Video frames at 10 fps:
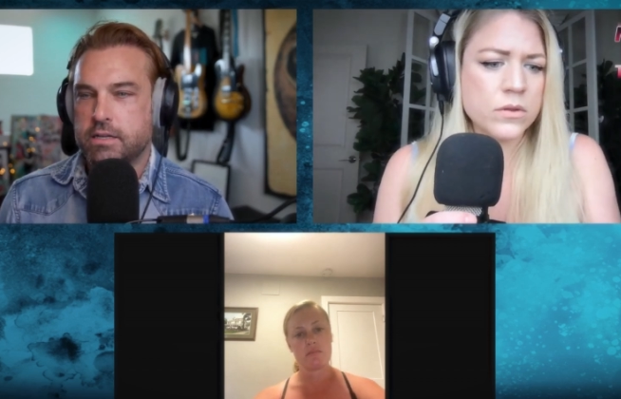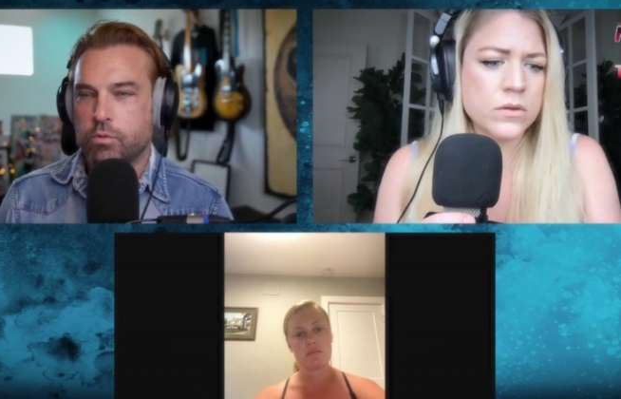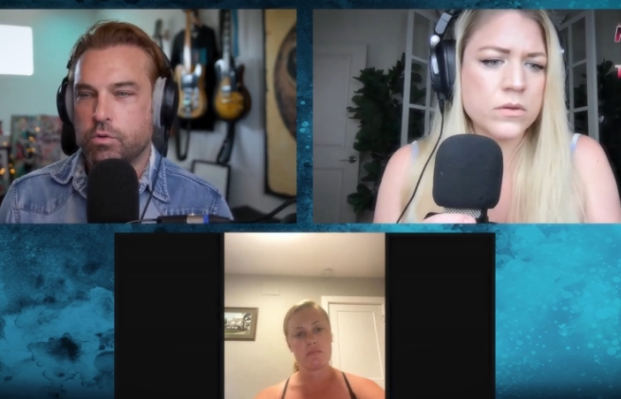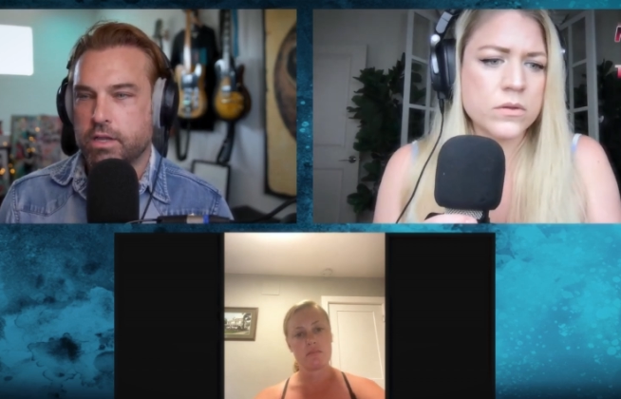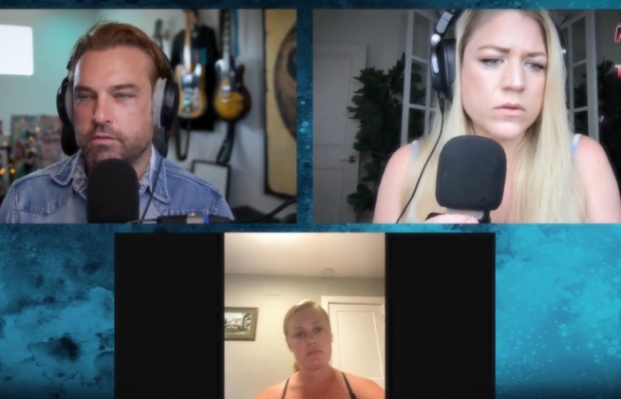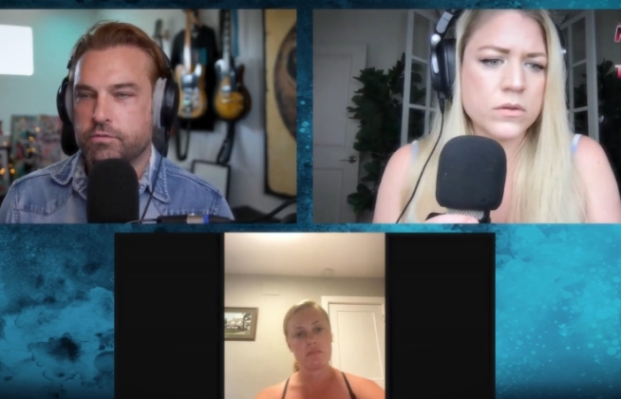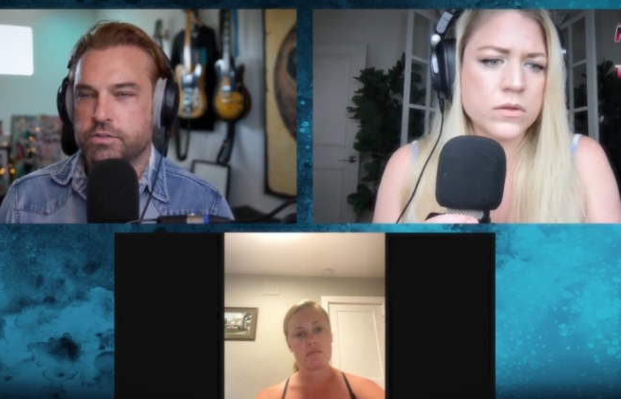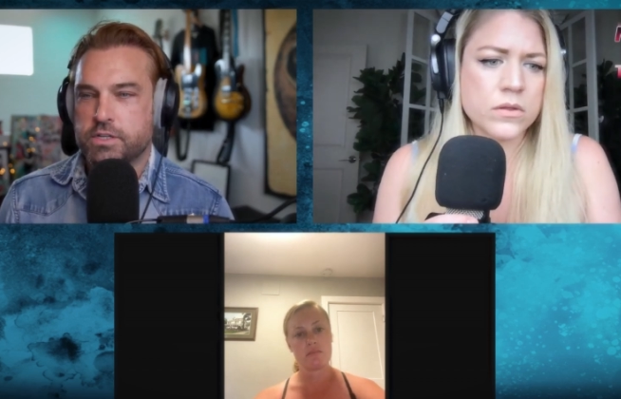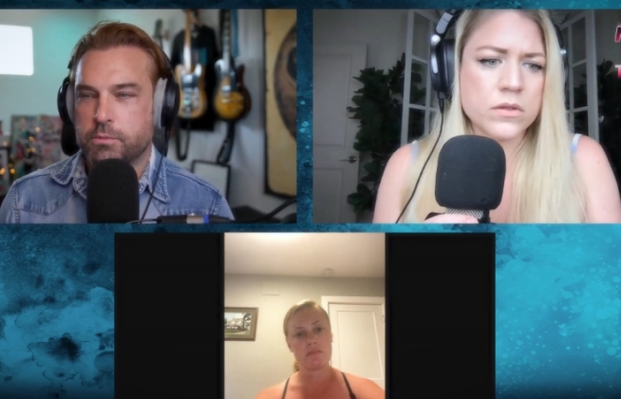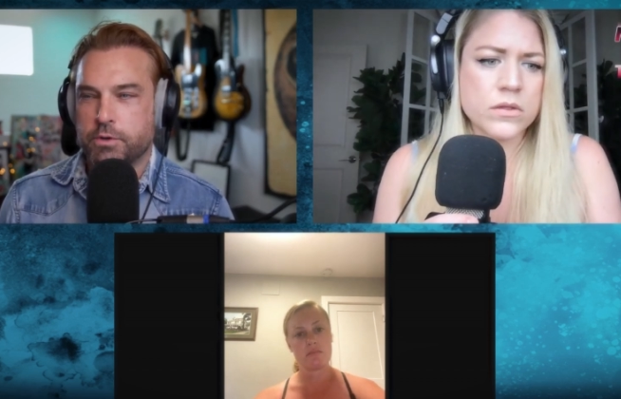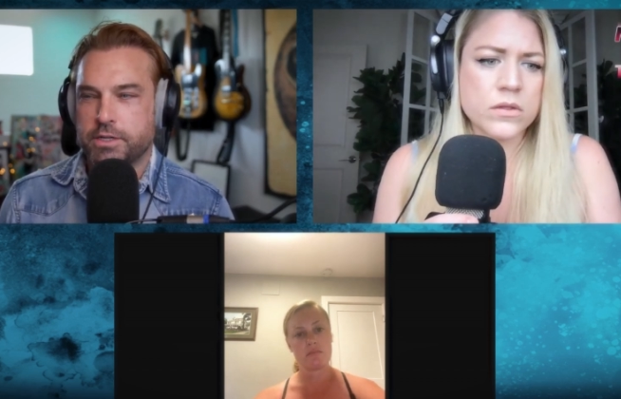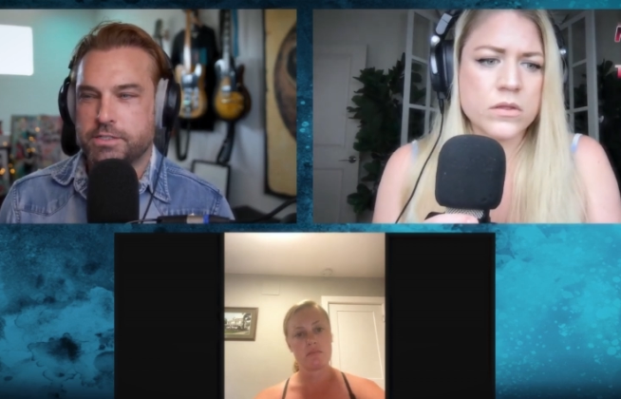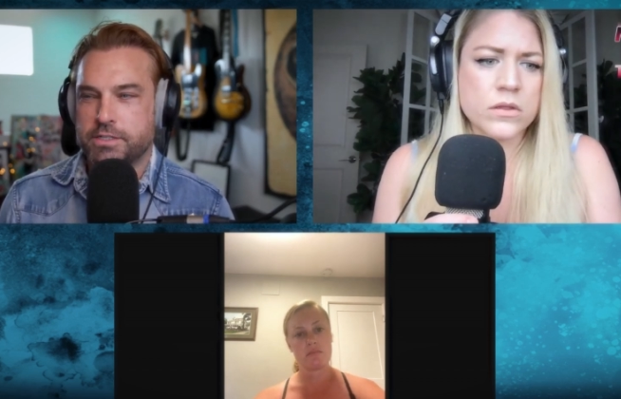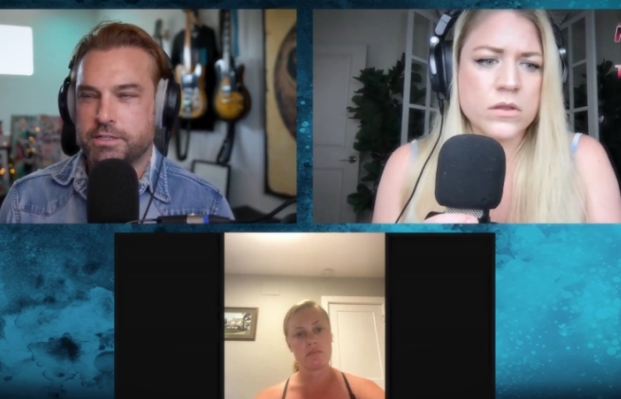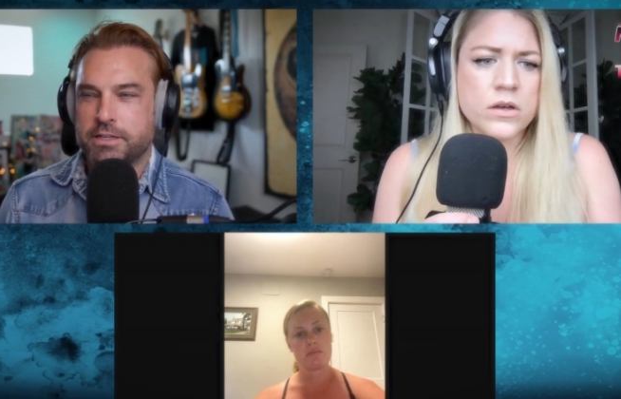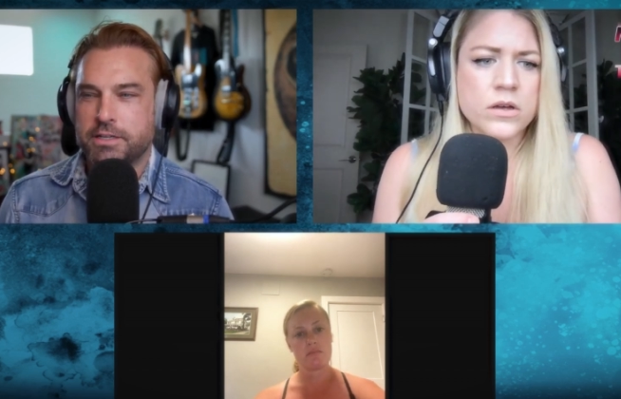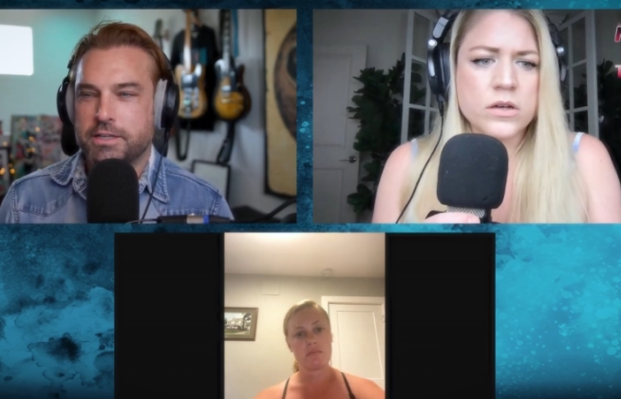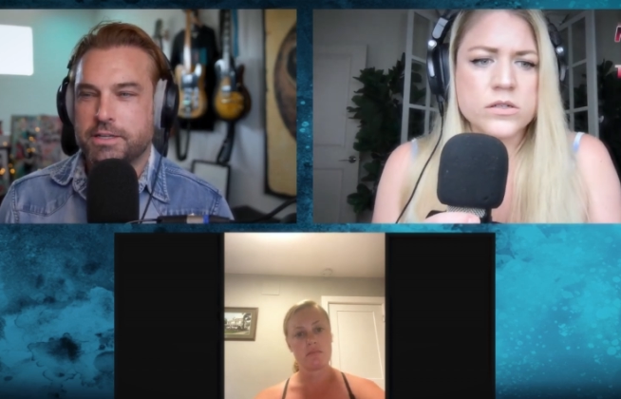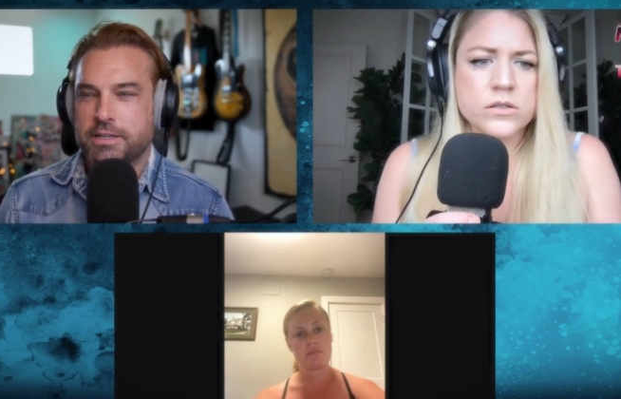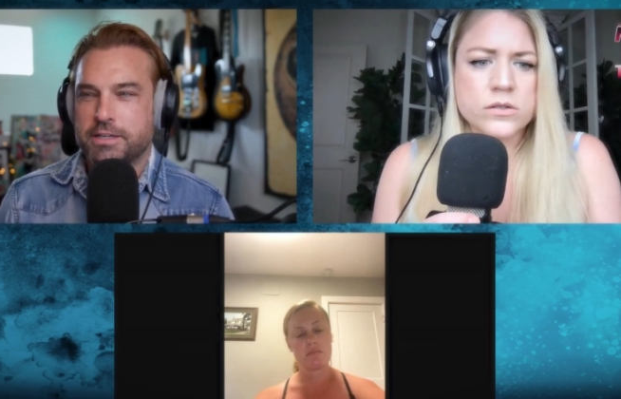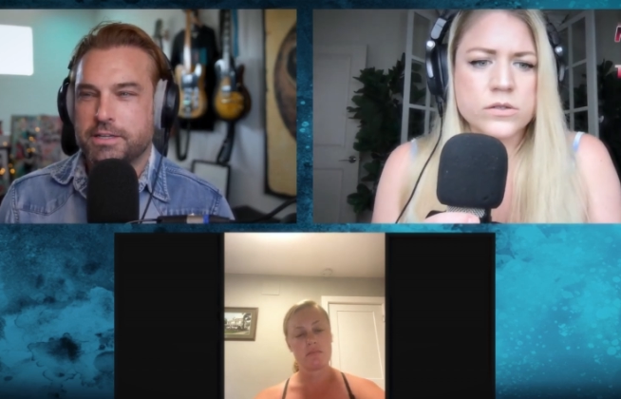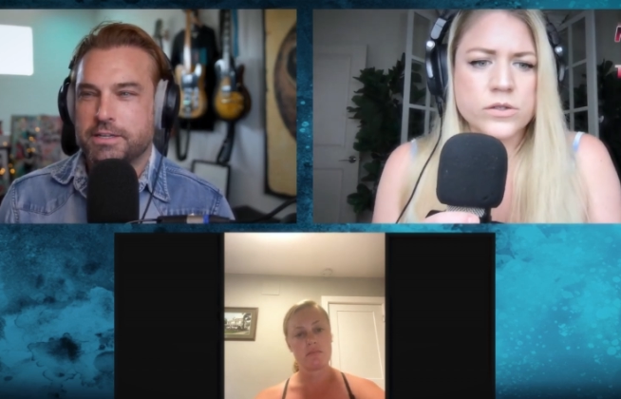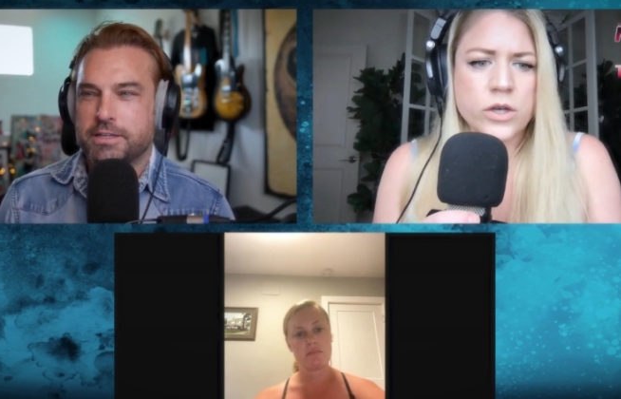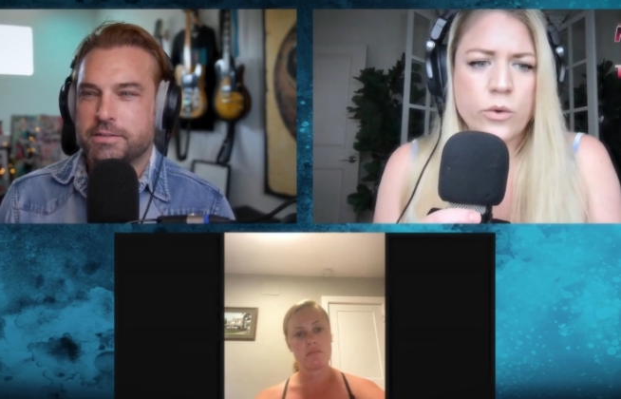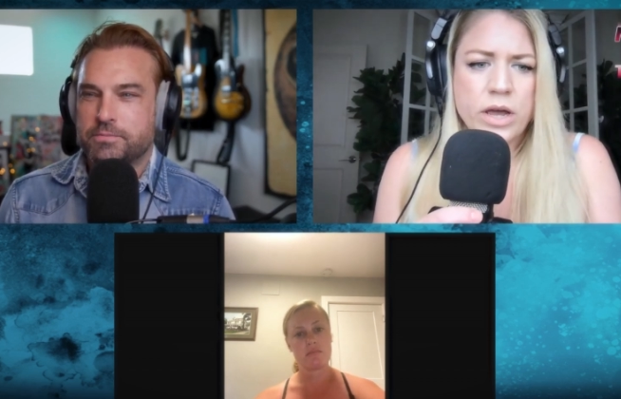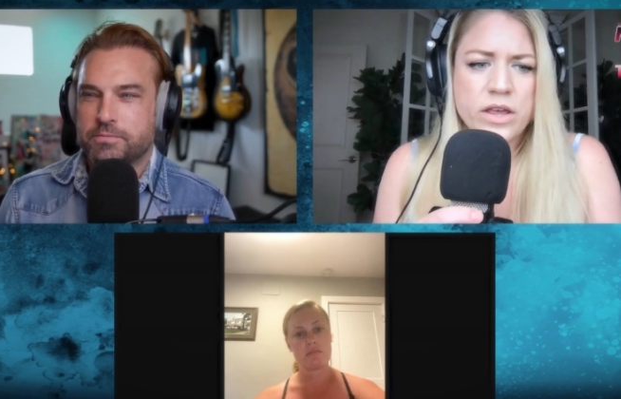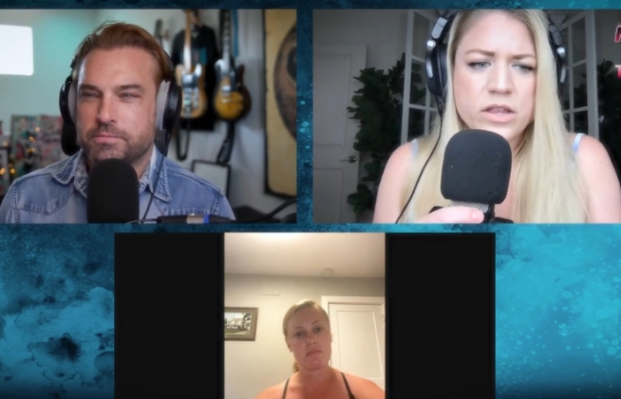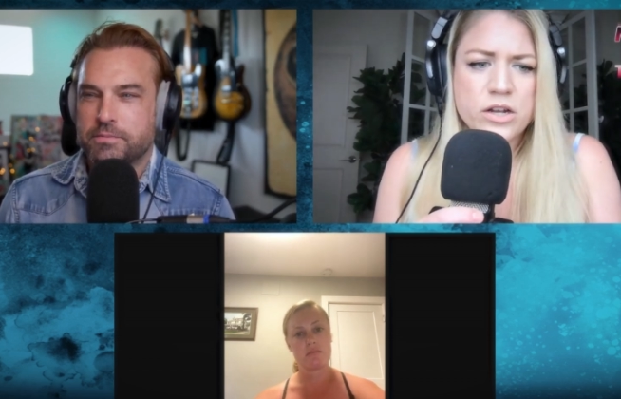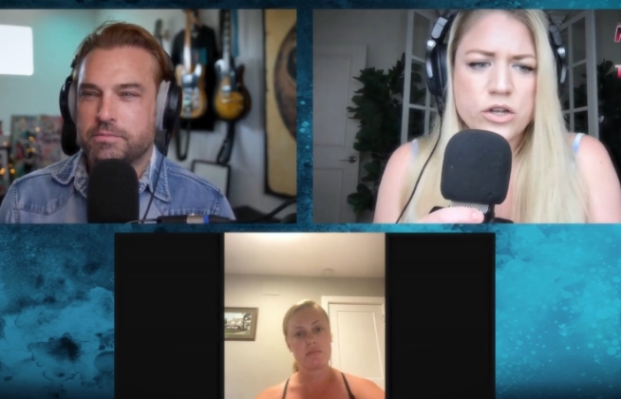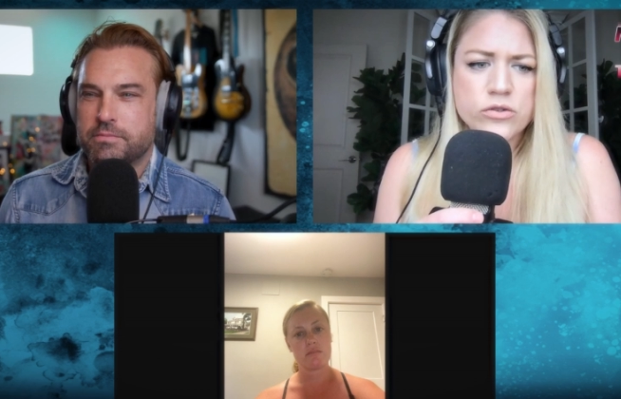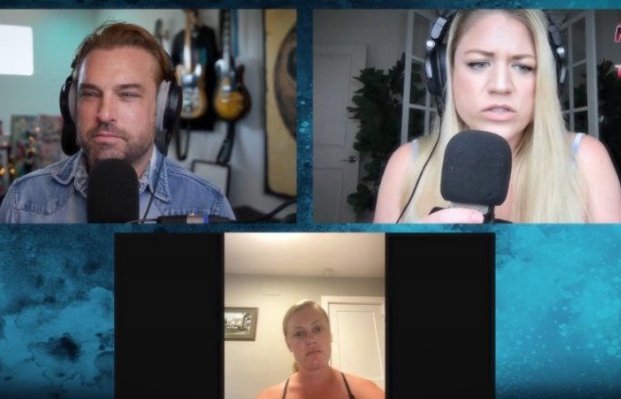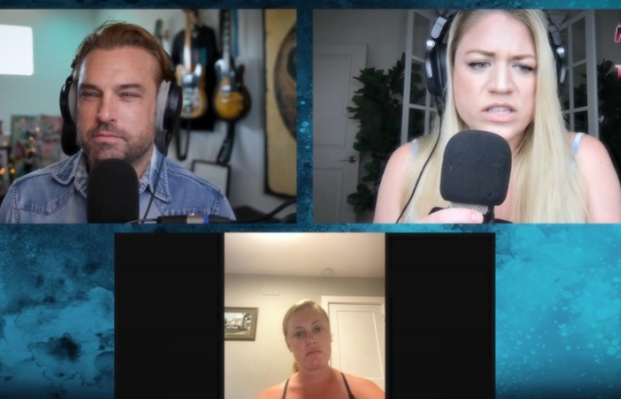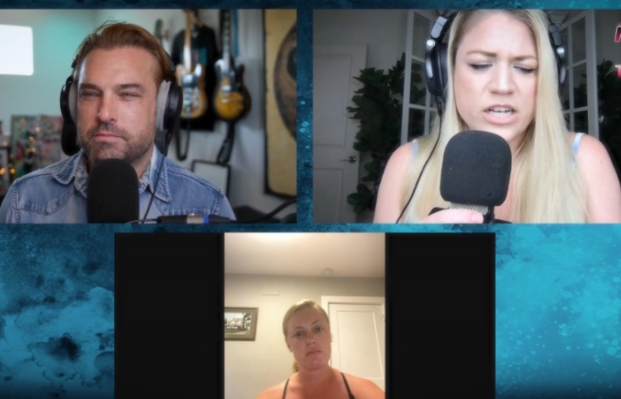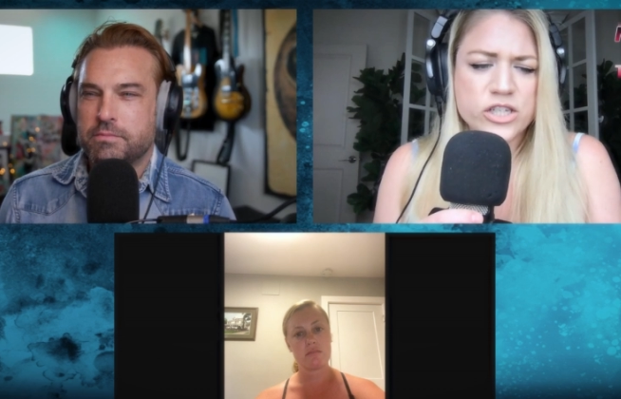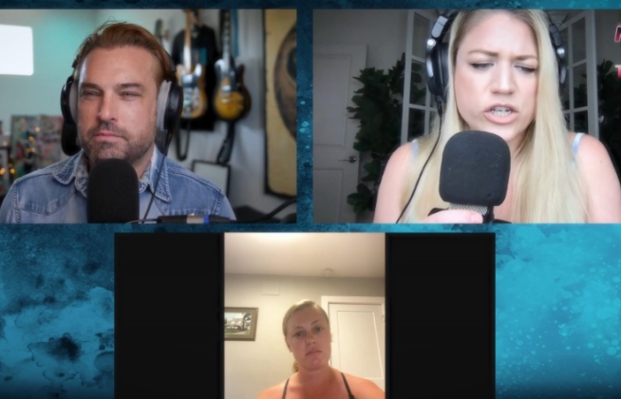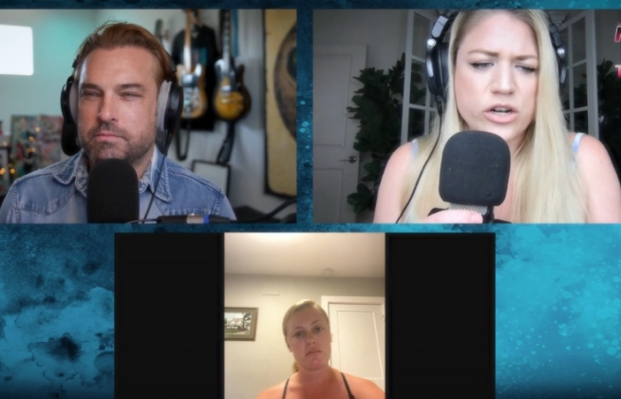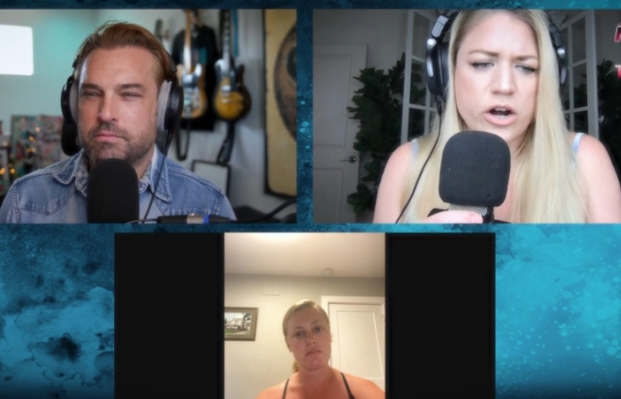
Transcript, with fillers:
Speaker 1: working for some reason.
Speaker 2: So, in the News Nation